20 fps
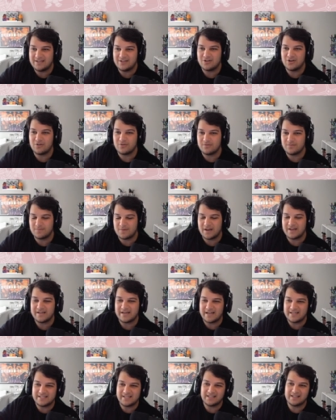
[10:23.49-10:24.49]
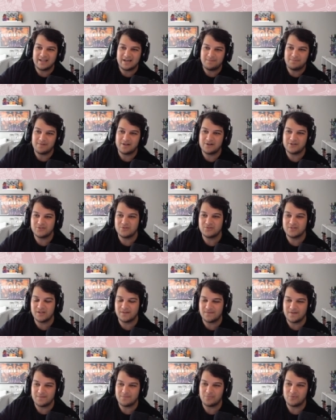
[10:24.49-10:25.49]
You know, I, I see a lot of players
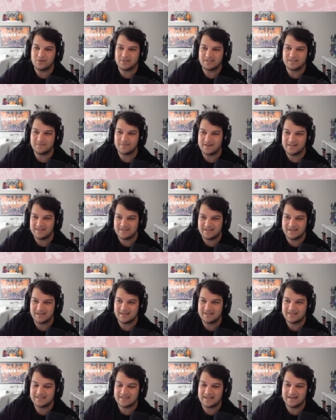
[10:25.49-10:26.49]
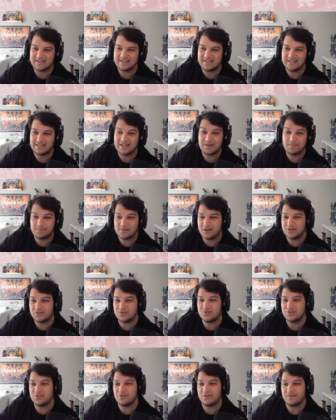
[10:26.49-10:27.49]
using event points to buy the tickets, and I see a lot of
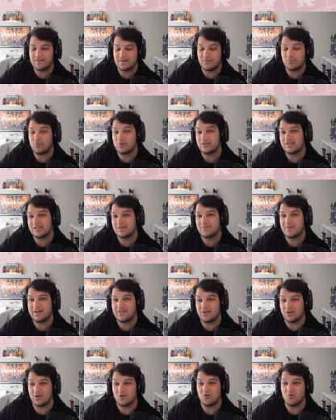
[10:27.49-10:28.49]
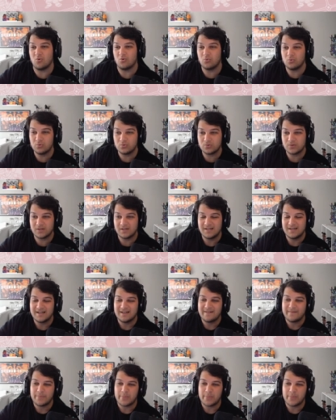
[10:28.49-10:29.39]
players using their event points to buy the gold.